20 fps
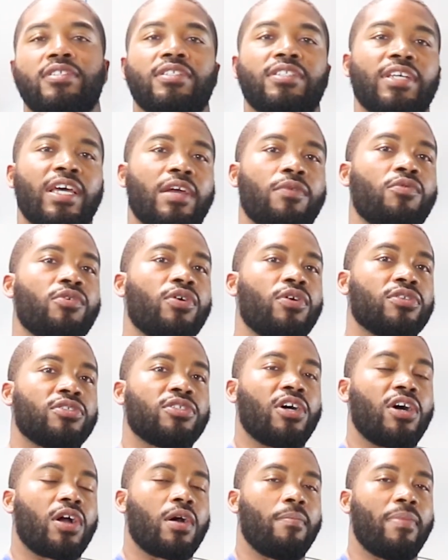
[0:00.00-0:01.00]
Today we're going to
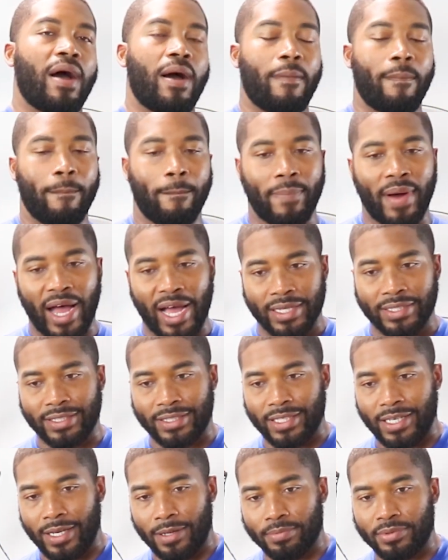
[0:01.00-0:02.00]
talk about
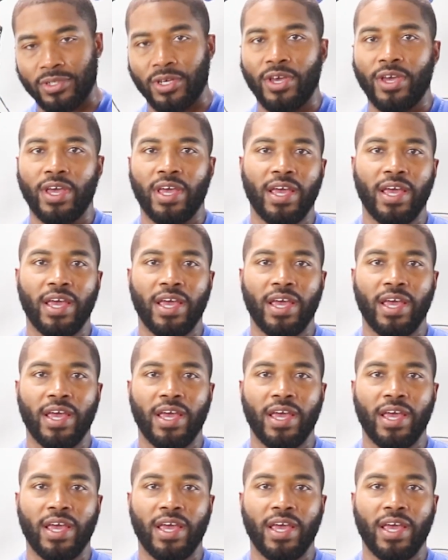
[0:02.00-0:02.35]
biceps,